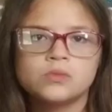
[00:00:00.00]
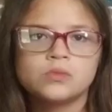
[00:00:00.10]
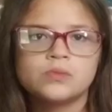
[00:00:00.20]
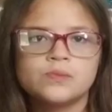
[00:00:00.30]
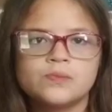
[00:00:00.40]

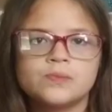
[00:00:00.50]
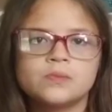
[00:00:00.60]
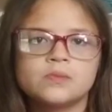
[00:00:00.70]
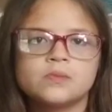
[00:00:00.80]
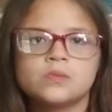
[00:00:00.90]

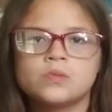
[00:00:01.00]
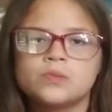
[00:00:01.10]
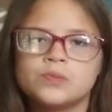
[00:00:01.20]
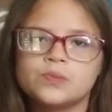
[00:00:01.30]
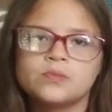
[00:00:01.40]

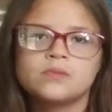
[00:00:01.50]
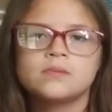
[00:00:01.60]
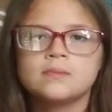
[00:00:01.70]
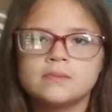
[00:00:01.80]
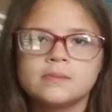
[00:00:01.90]

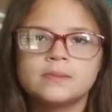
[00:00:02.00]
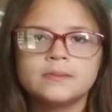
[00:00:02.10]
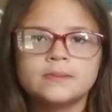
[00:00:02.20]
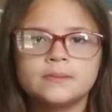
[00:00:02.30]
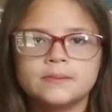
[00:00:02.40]

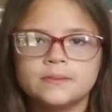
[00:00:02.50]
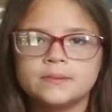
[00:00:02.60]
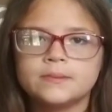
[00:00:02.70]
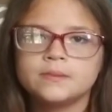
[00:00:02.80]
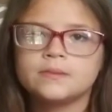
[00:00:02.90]

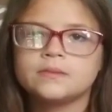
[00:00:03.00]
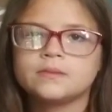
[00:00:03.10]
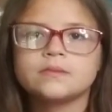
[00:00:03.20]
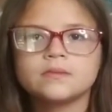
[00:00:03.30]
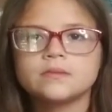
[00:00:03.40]

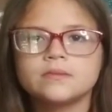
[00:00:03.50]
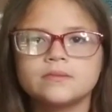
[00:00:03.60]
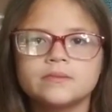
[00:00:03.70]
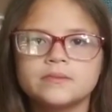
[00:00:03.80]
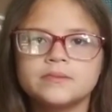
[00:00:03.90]

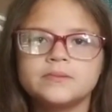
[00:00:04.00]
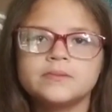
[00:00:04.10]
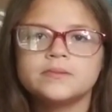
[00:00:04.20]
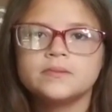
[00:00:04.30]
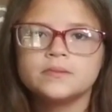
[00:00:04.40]

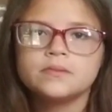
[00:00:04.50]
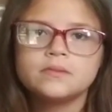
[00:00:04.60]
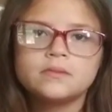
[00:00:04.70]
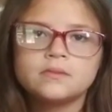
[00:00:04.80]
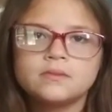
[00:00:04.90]

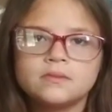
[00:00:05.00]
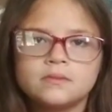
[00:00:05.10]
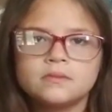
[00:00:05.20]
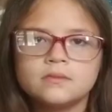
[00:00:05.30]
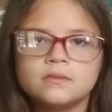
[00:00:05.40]

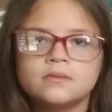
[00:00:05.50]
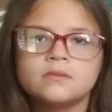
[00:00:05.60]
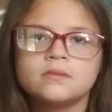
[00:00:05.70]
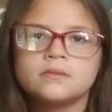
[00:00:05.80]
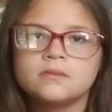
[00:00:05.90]

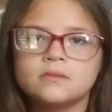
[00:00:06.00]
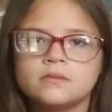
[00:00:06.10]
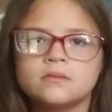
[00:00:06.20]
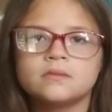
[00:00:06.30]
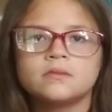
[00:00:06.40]

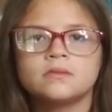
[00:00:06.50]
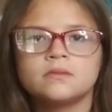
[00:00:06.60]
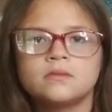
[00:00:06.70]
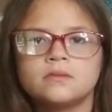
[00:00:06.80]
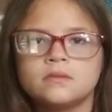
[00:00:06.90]

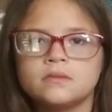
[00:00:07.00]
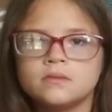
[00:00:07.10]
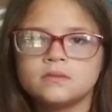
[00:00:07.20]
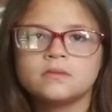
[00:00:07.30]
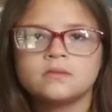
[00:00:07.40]

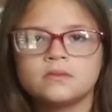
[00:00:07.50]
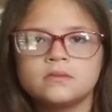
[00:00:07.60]
(silent)